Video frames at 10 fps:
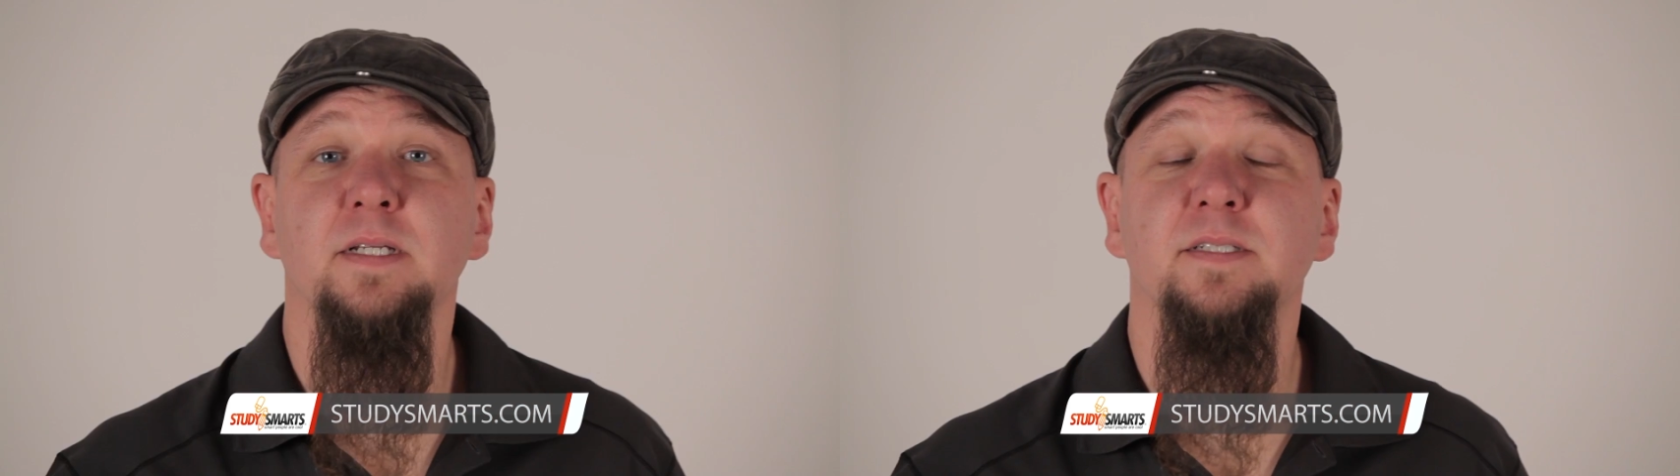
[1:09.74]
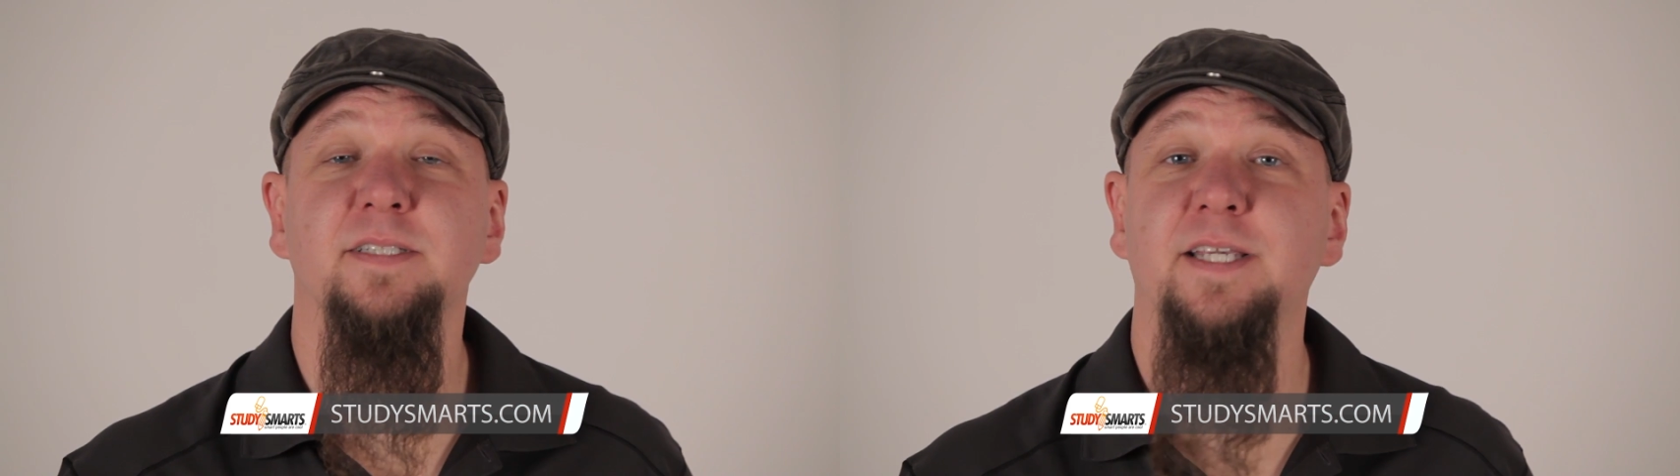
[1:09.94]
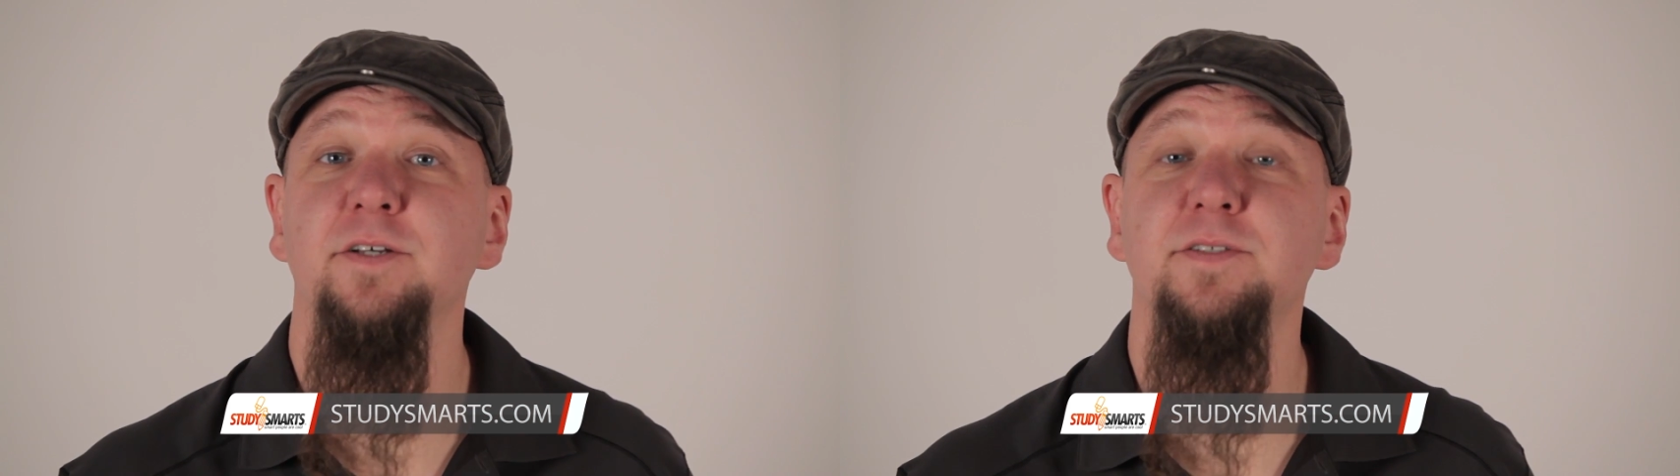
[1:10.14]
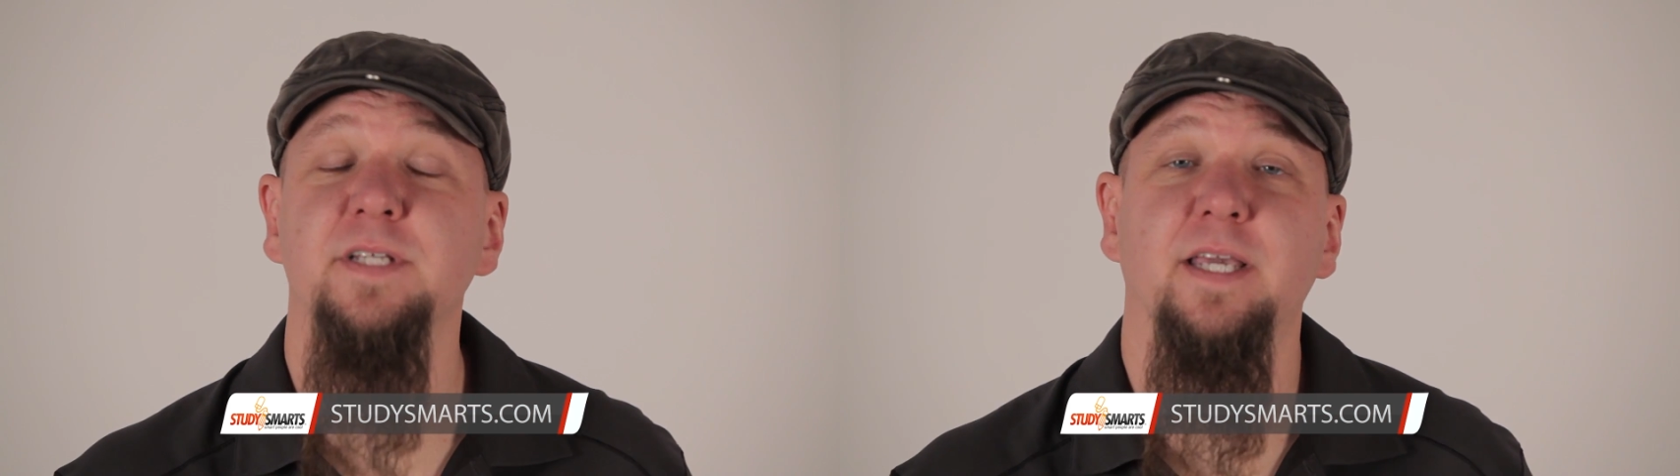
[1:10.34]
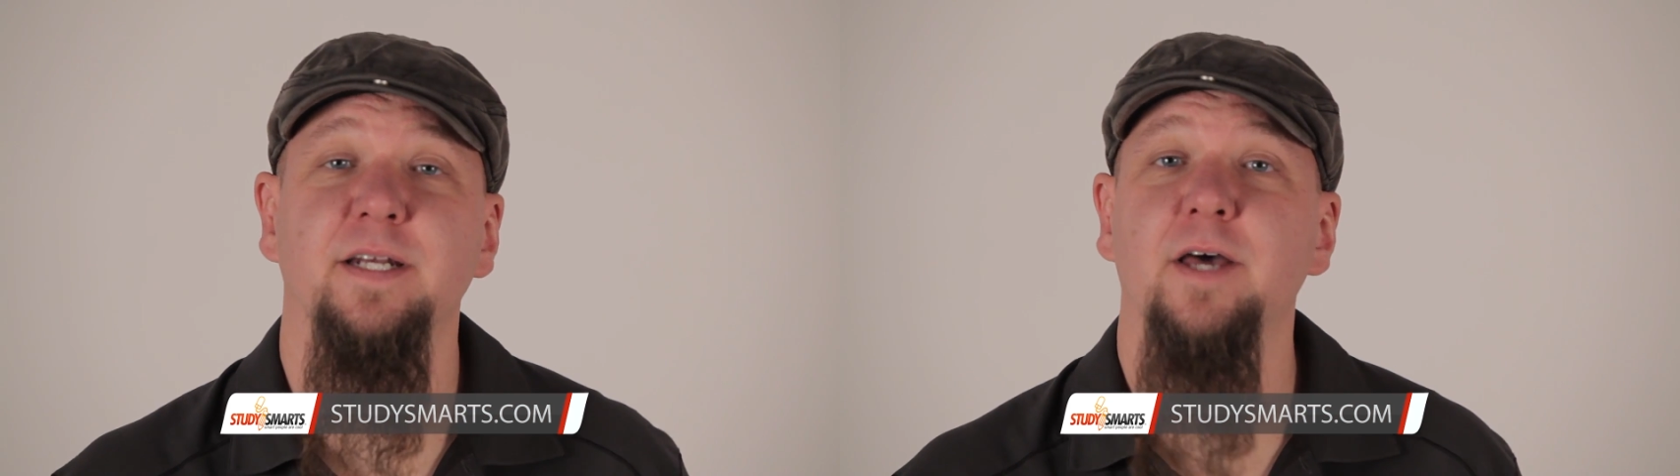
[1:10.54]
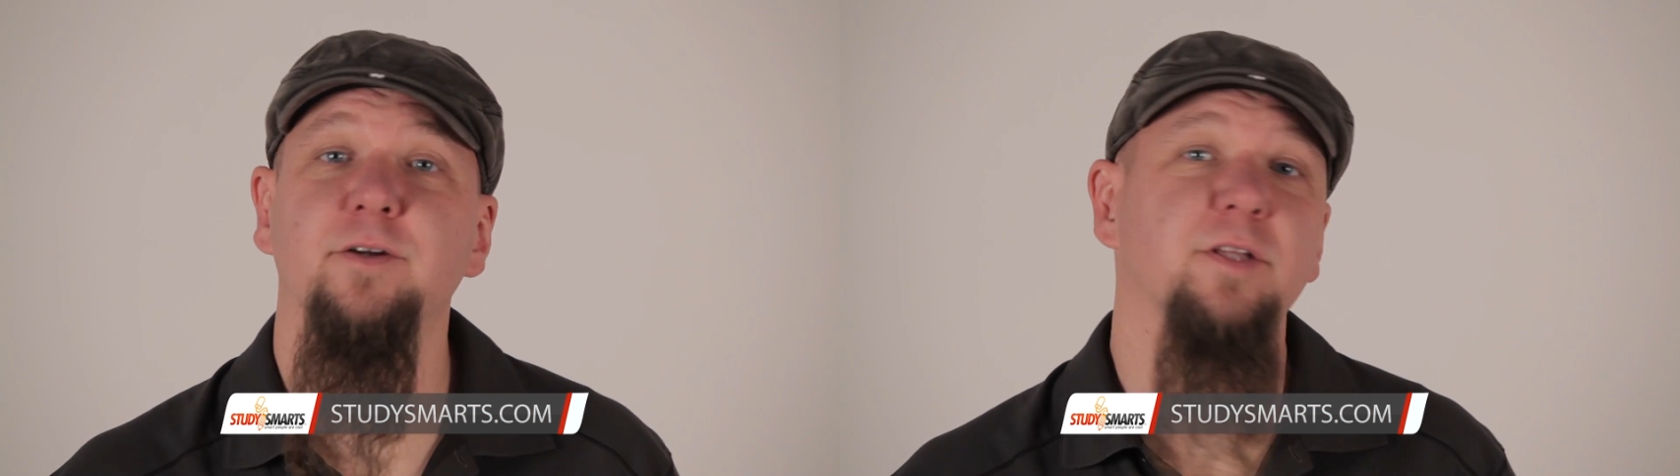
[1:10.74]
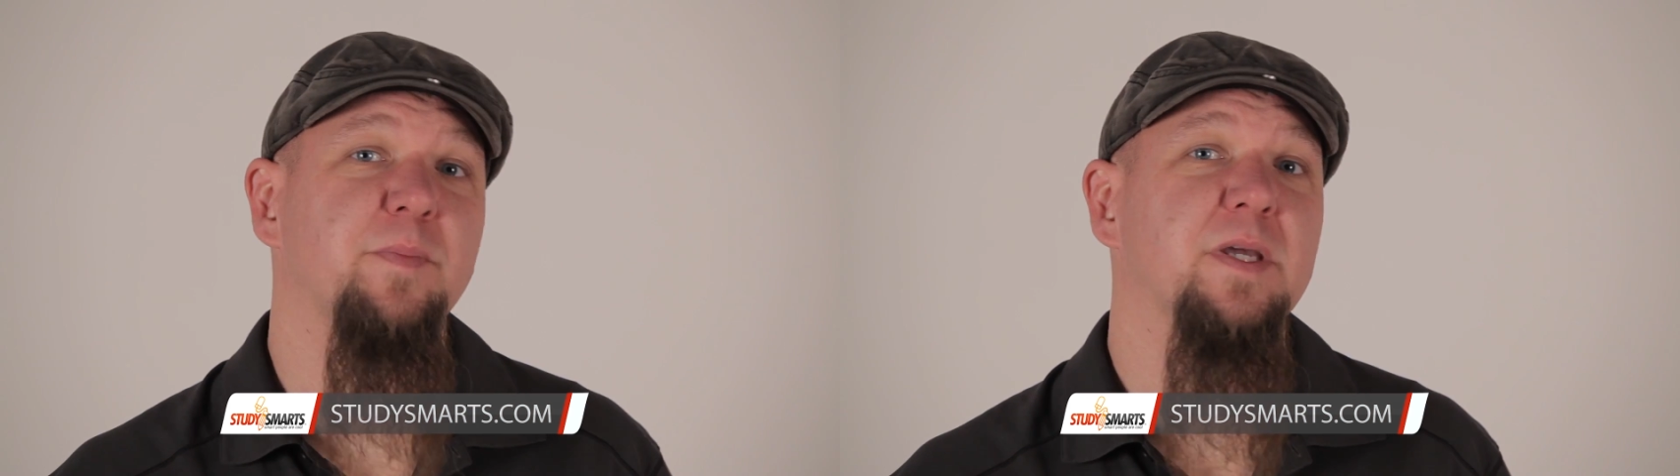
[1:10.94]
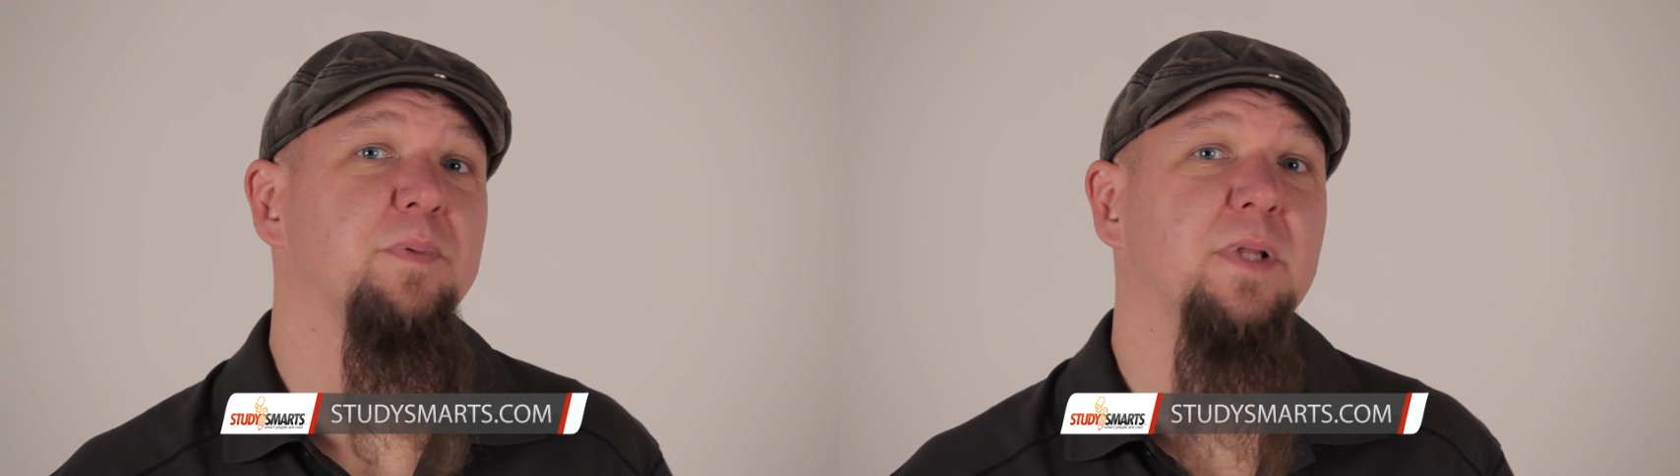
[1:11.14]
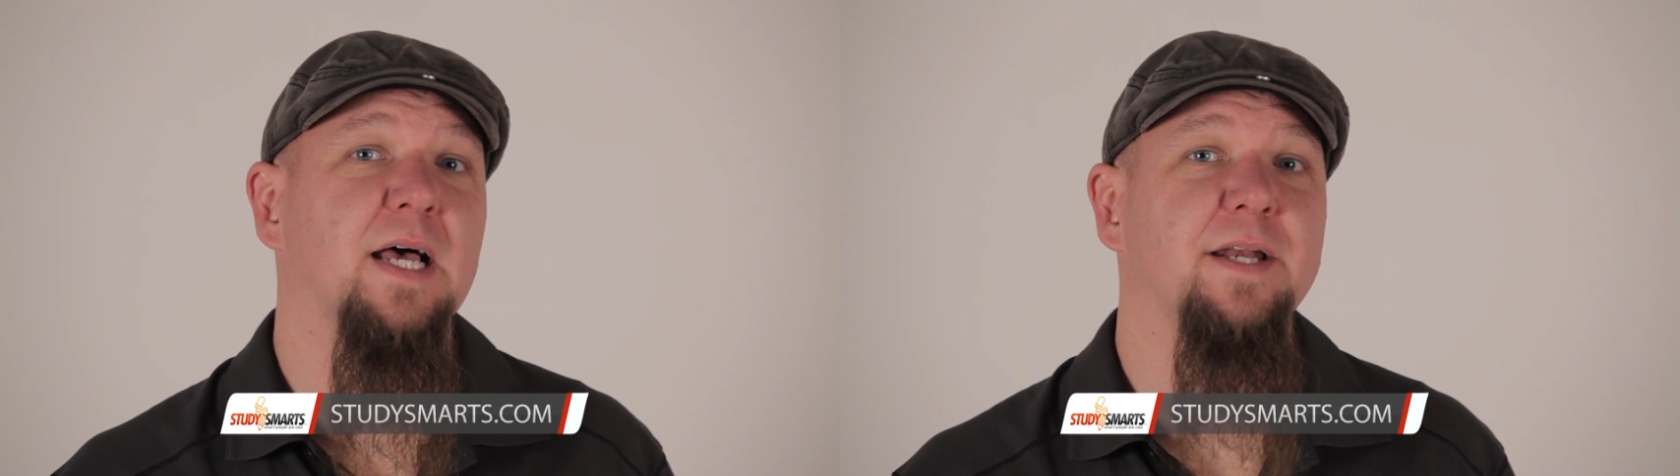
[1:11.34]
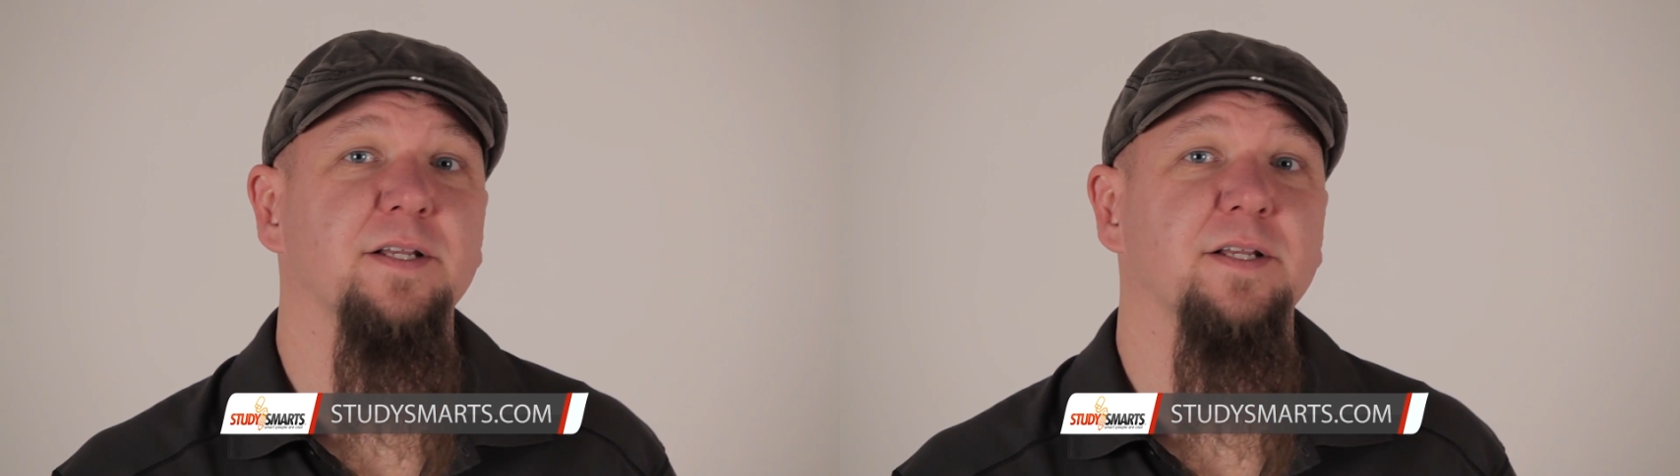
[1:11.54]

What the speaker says: Skills that can not only be applied